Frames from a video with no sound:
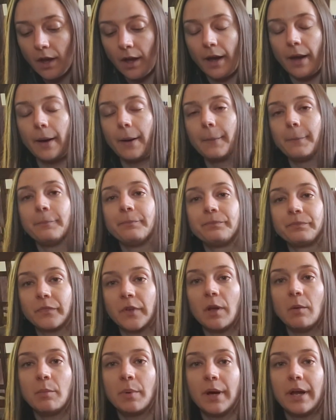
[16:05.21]

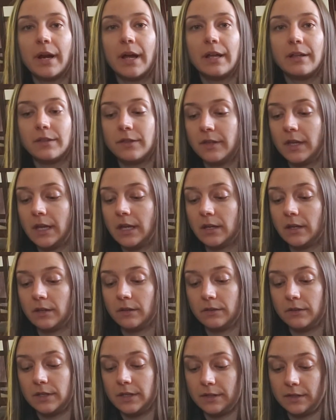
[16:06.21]
But I
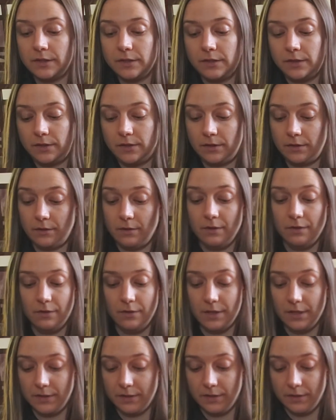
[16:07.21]
think this
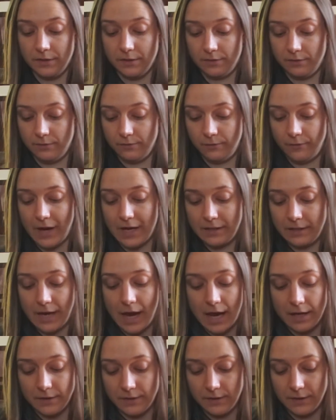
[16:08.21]
is
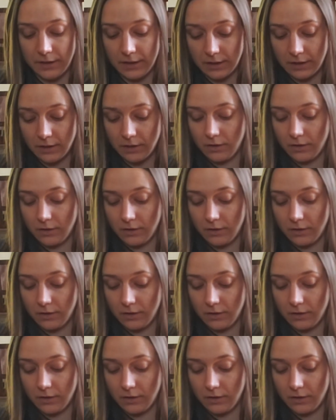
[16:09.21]
fantastic.